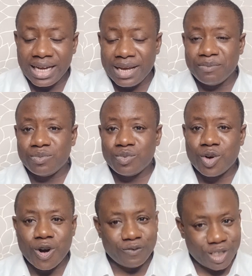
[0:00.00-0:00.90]
name
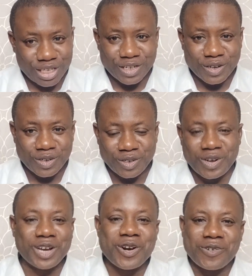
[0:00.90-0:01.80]
of Jesus. So
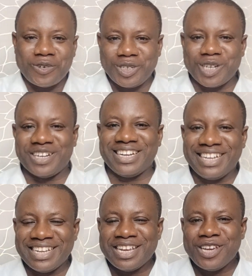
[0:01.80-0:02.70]
in conclusion,
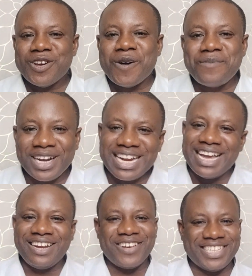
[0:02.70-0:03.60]
your
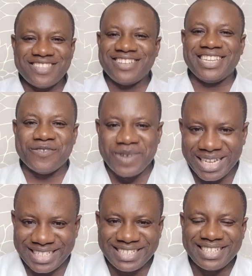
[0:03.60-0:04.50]
mother-in-law is not a
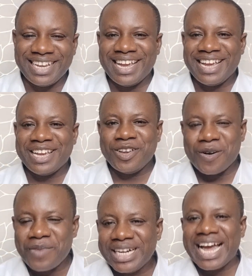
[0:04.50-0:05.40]
witch.
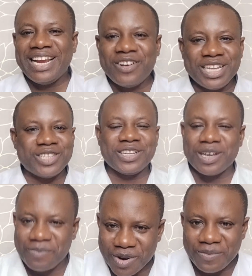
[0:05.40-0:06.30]
Your mother-in-law is not
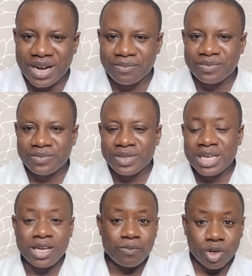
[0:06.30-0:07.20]
a problem.
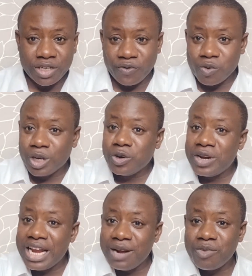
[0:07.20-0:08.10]
But if you want to
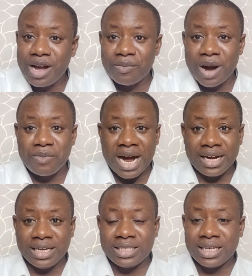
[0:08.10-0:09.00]
learn more about
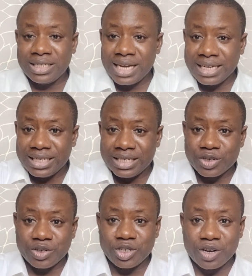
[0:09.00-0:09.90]
marriage, check the
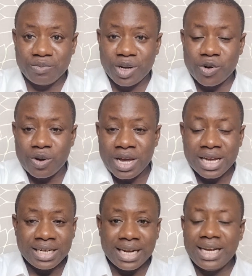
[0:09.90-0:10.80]
description below.
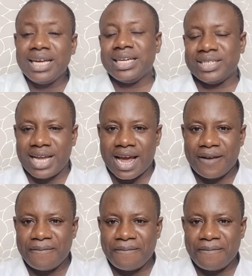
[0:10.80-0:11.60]
The link is there.